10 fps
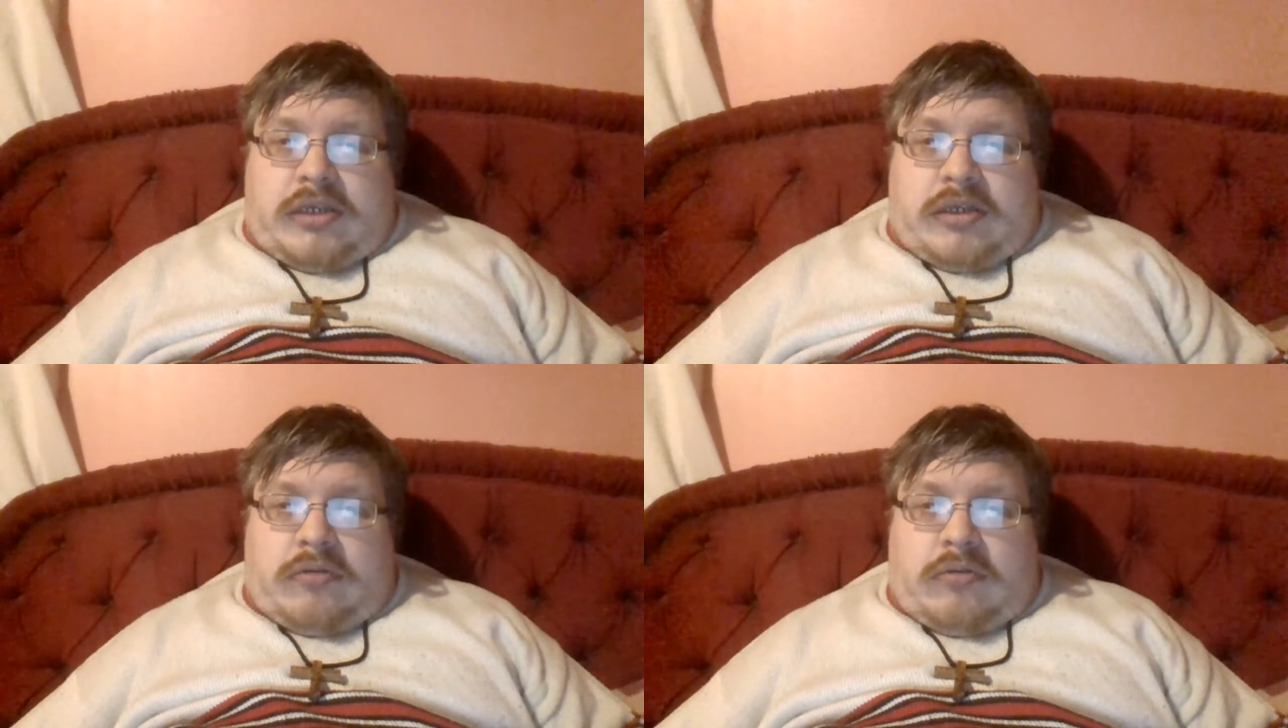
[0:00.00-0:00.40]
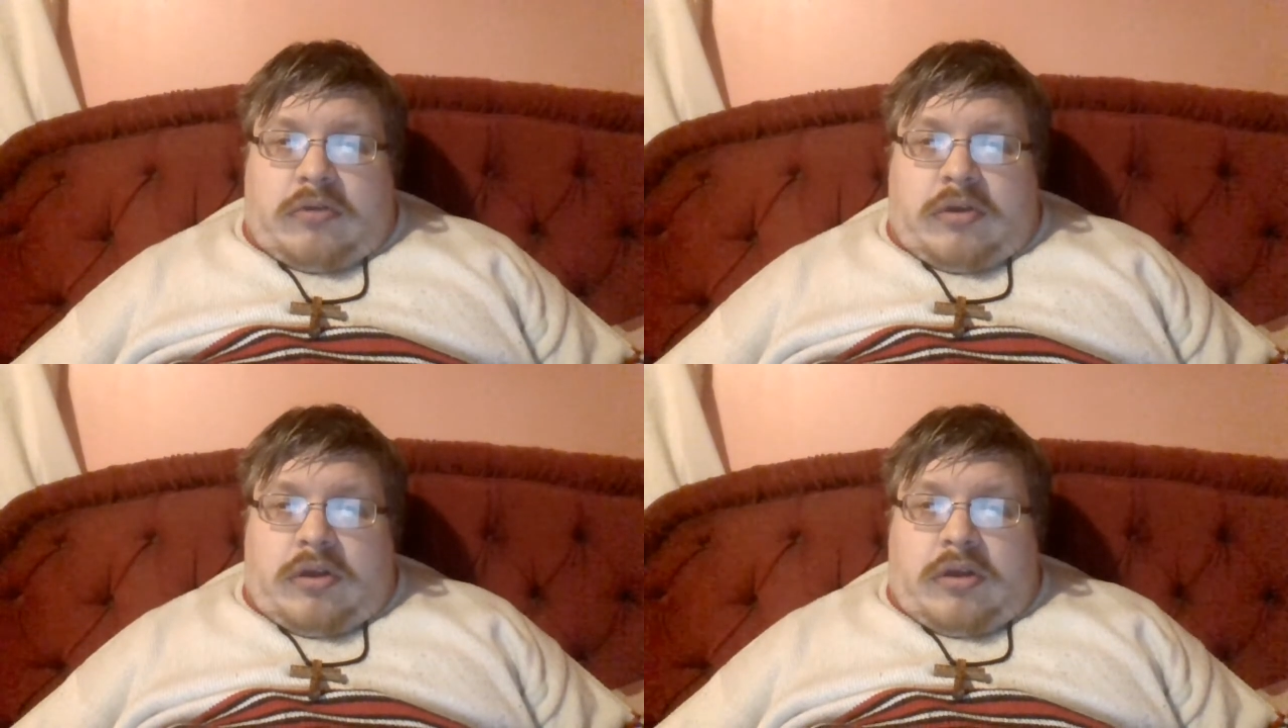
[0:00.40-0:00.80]
Be
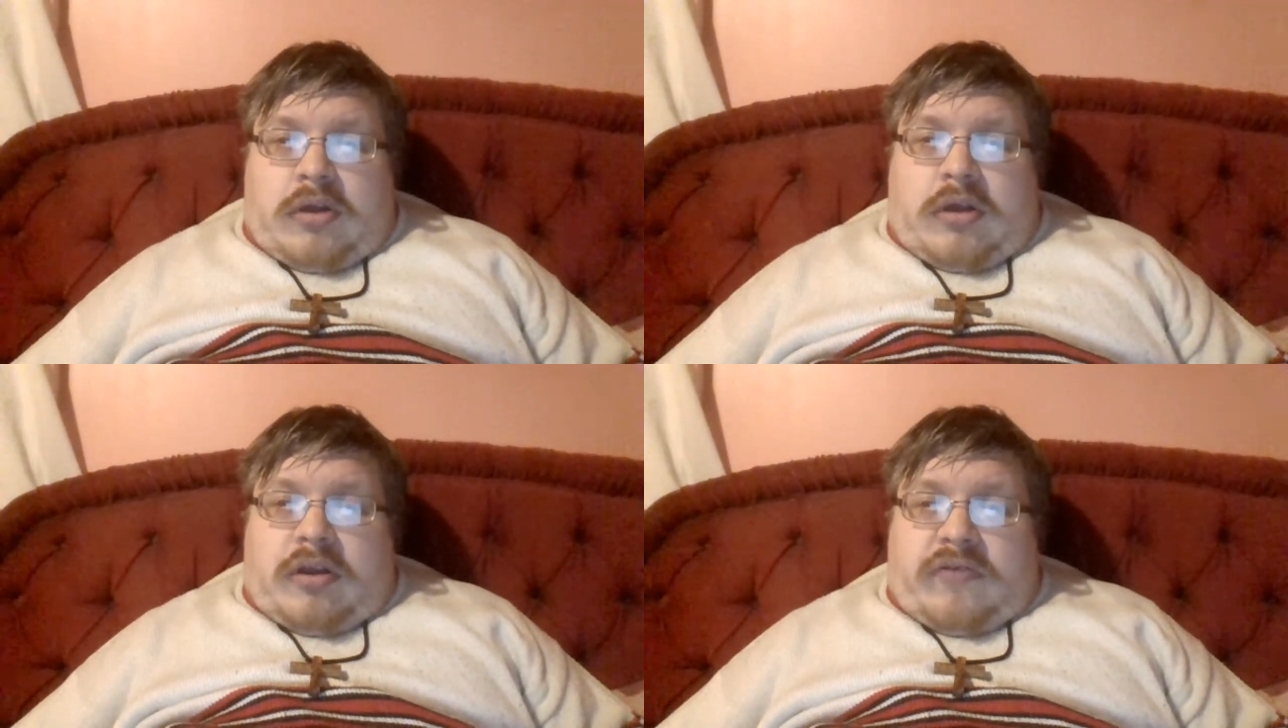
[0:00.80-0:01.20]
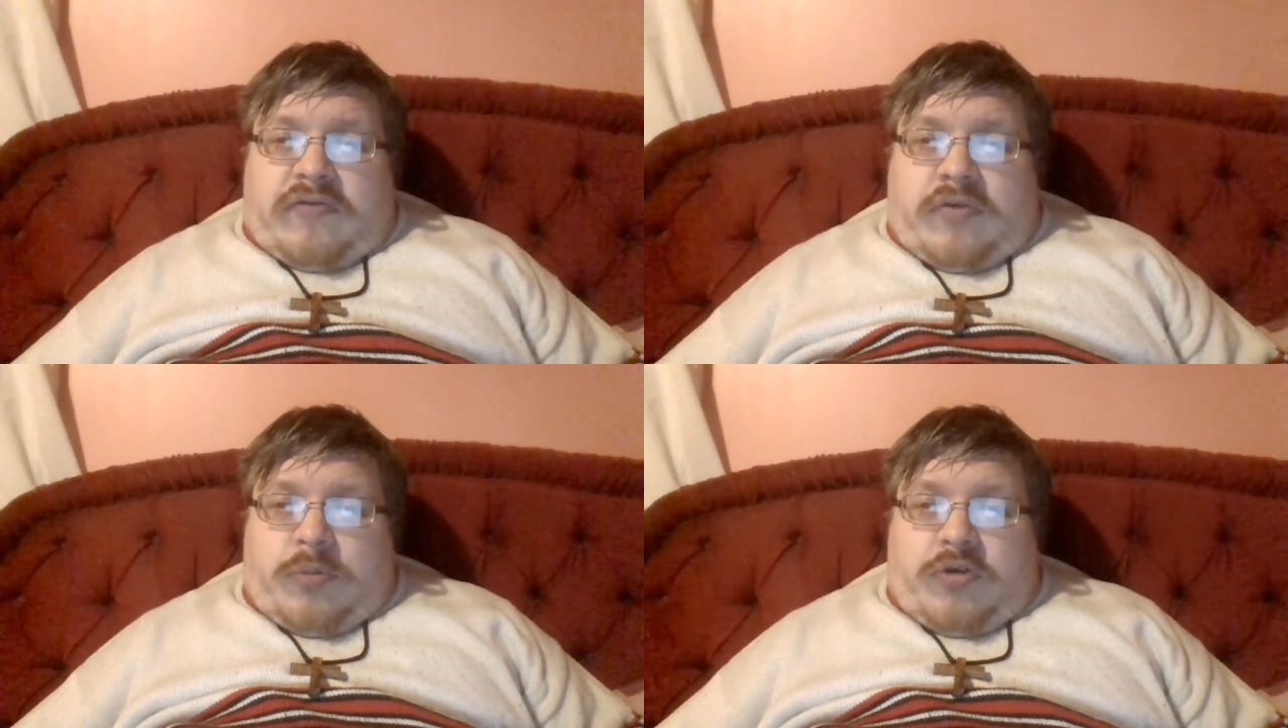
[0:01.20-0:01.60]
careful in
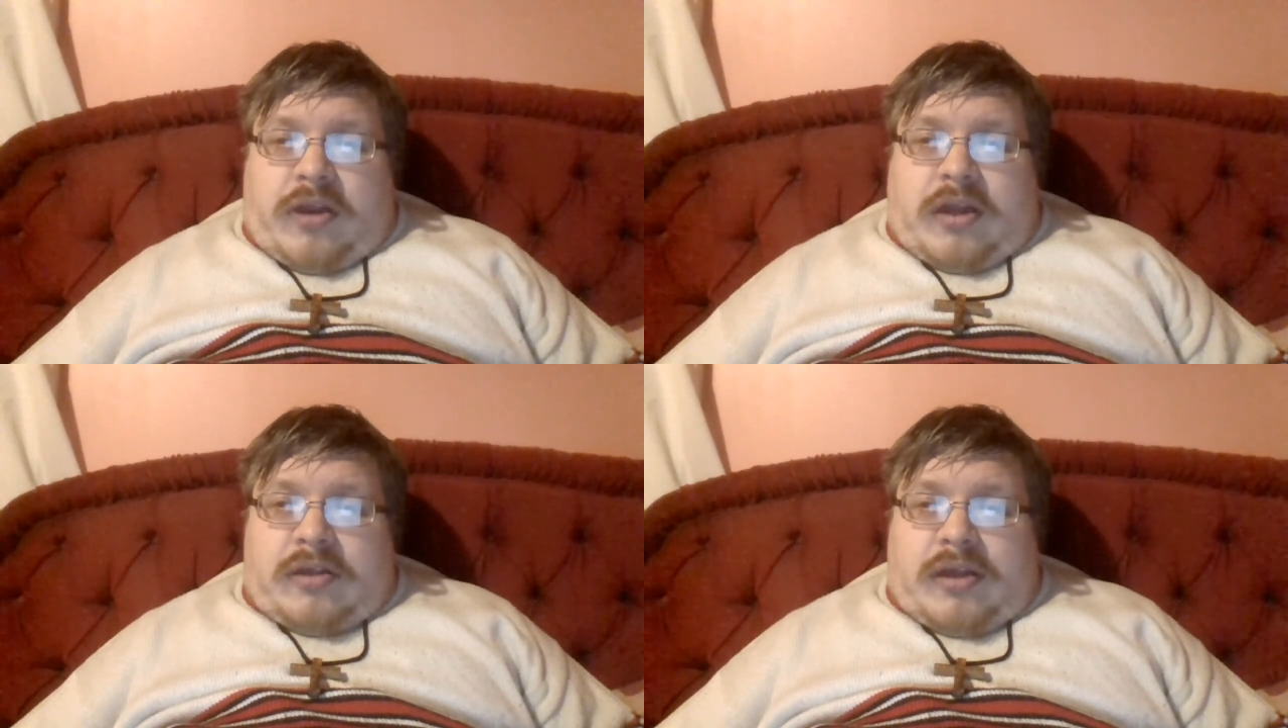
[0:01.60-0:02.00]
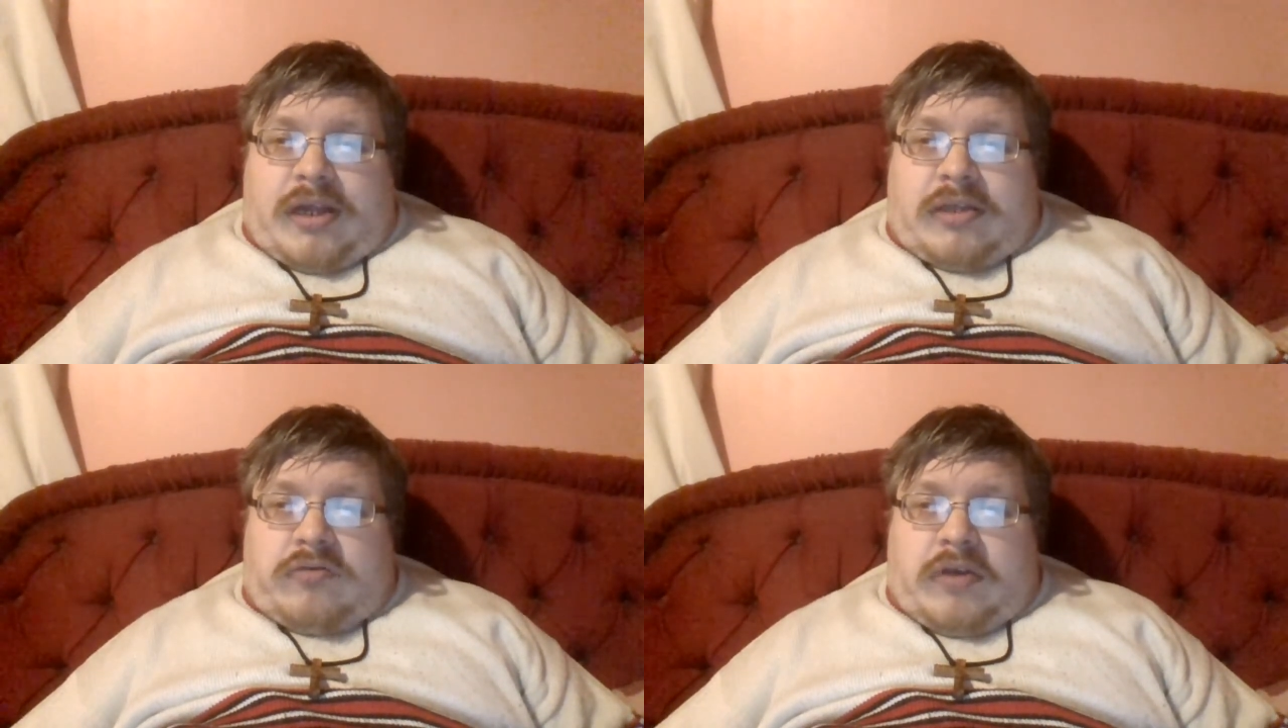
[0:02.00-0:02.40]
case your heart be
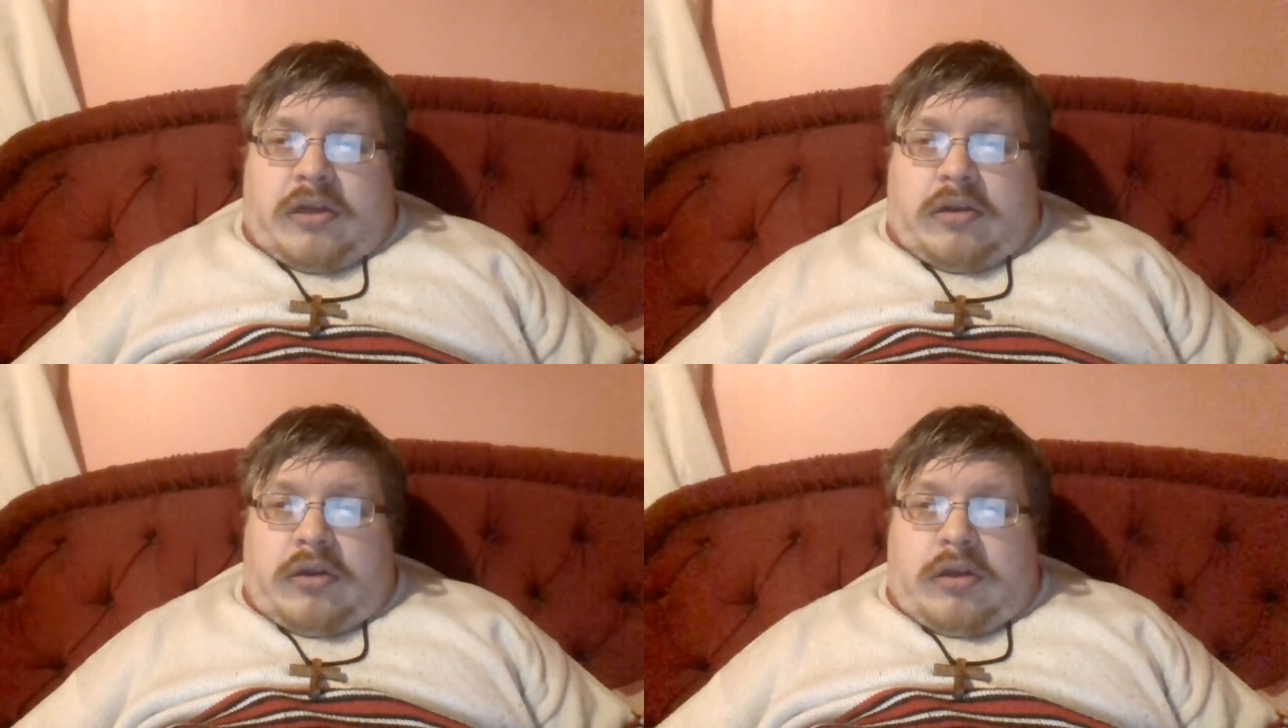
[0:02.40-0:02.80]
deceived,